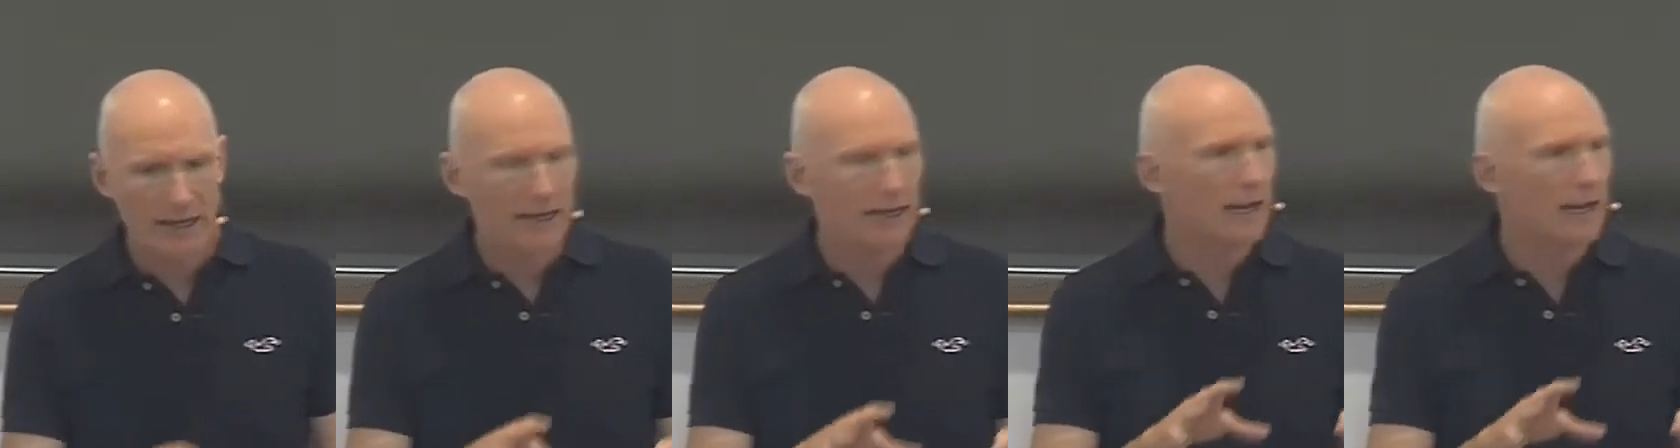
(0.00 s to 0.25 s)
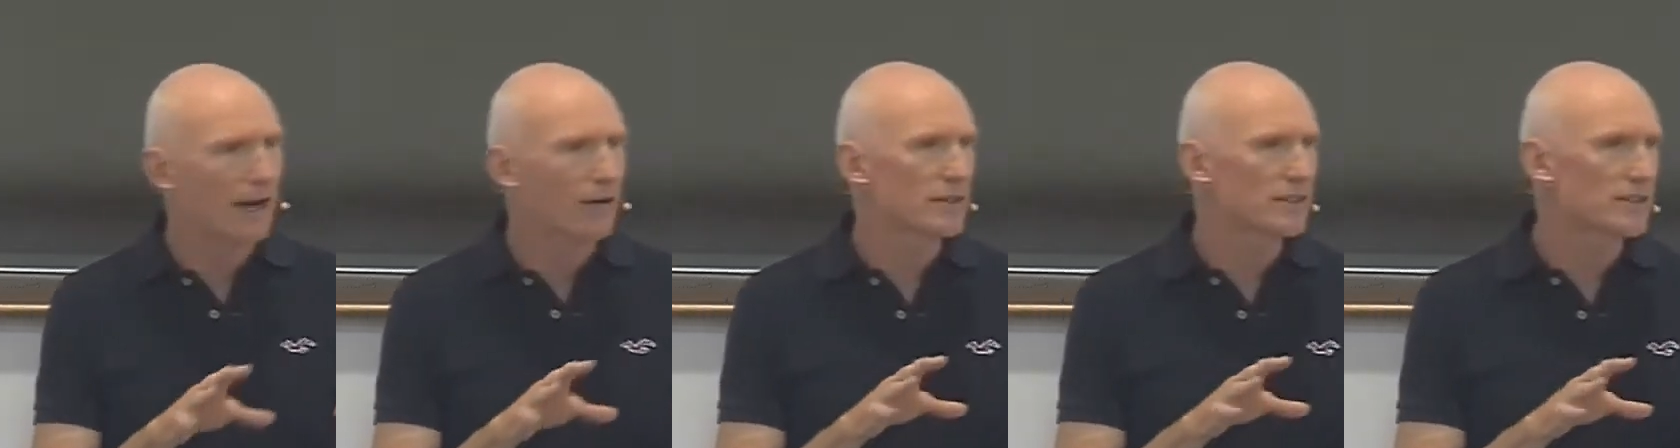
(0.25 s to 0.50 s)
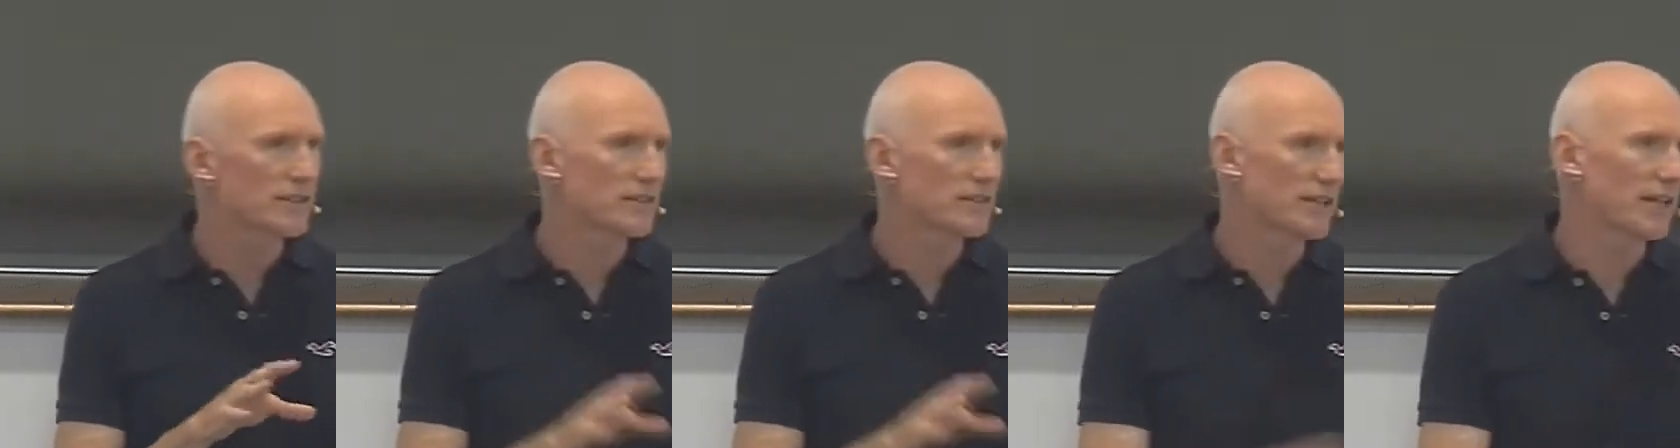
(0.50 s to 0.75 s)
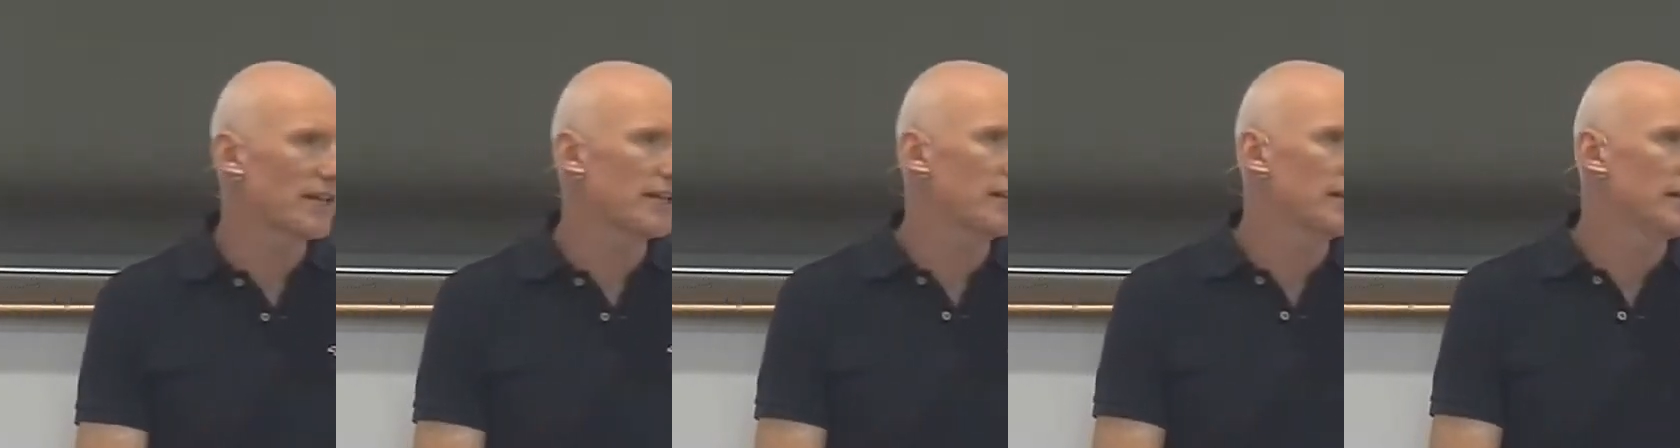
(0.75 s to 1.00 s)
in our
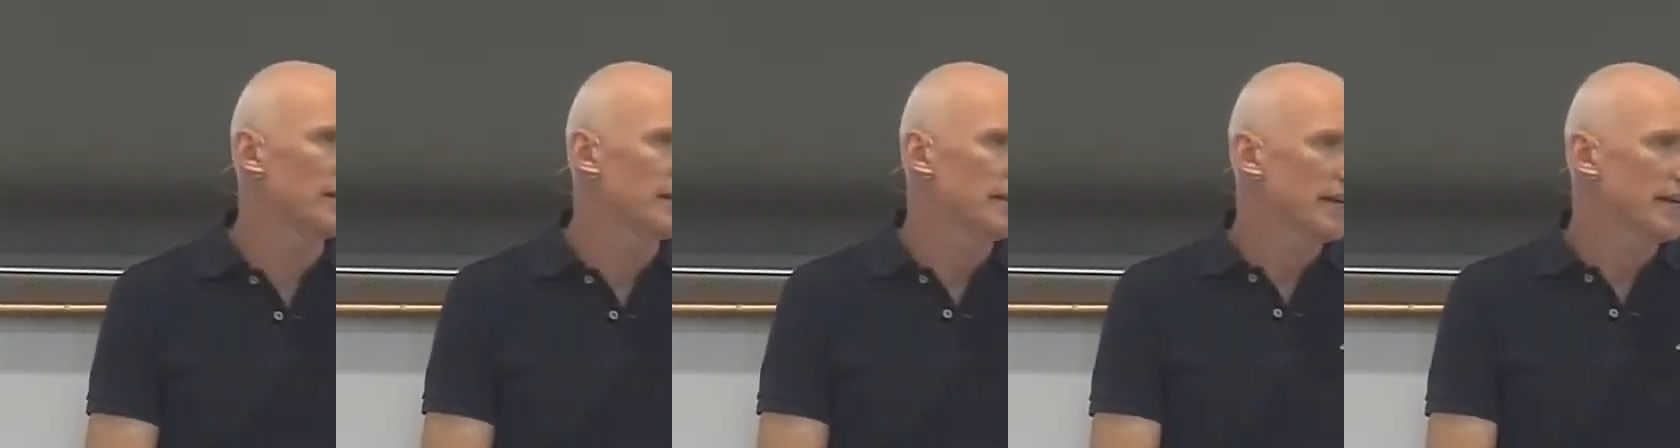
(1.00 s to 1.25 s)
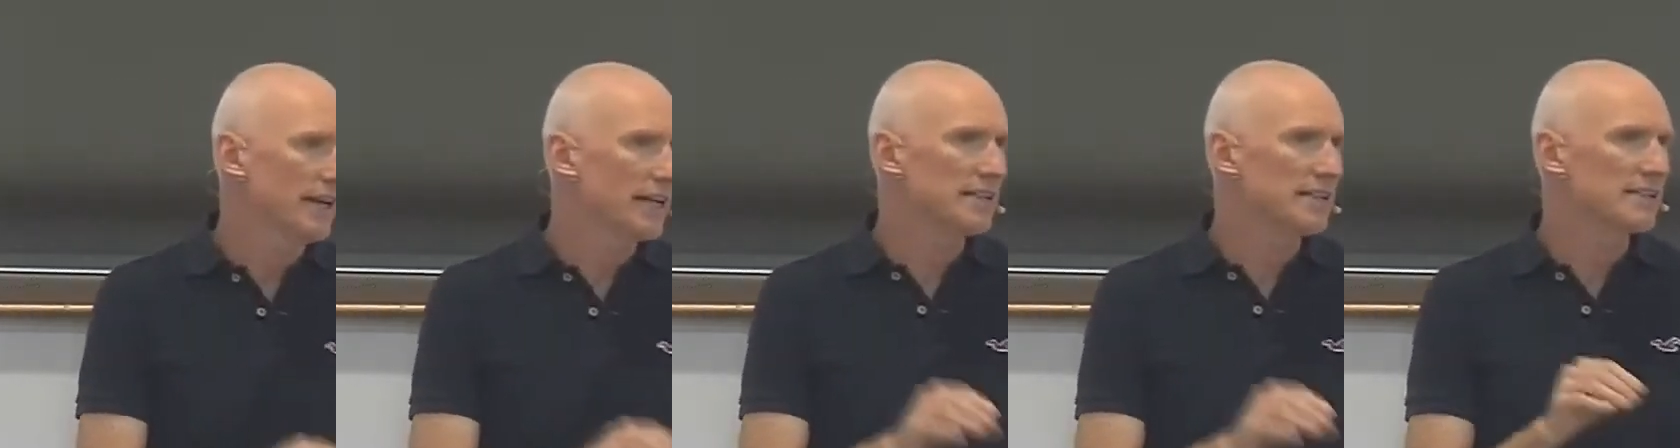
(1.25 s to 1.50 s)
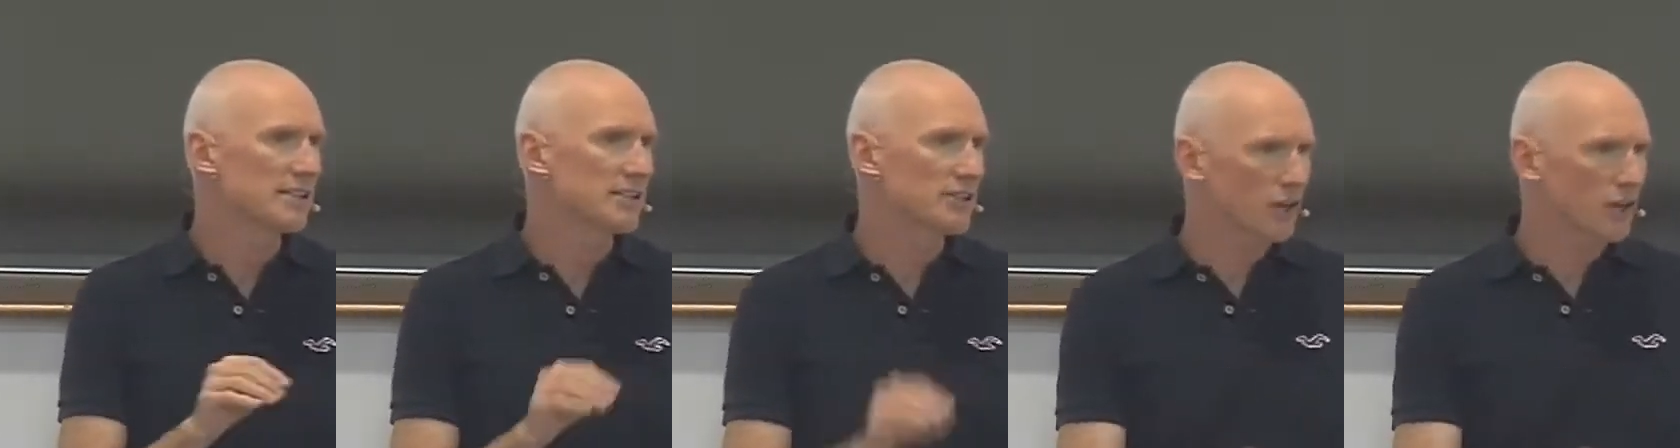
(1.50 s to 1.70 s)
sin in